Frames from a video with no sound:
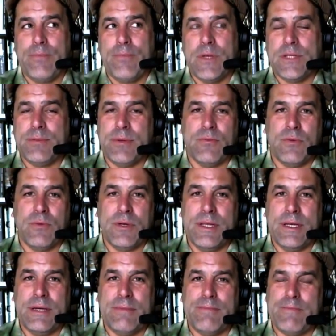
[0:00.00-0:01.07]
that's been
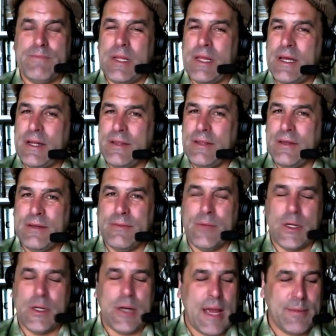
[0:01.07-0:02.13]
really a lot of the,
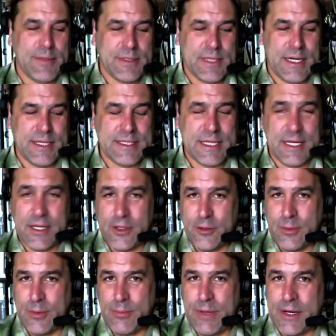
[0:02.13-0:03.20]
you know, Amazon's getting a
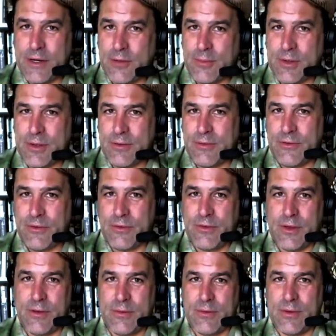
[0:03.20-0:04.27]
little bit better, but it
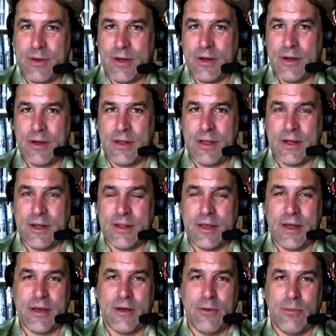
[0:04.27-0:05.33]
certainly a lot of the
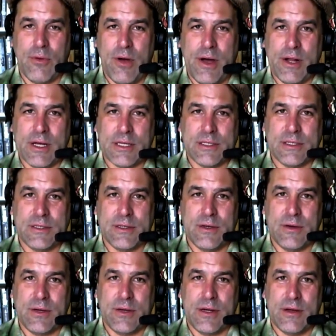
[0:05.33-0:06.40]
Echo products,
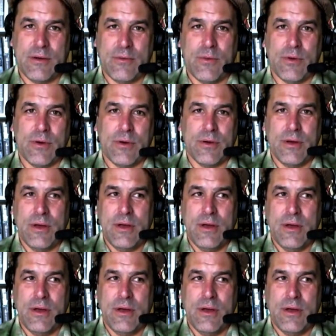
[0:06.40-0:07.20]
you know, were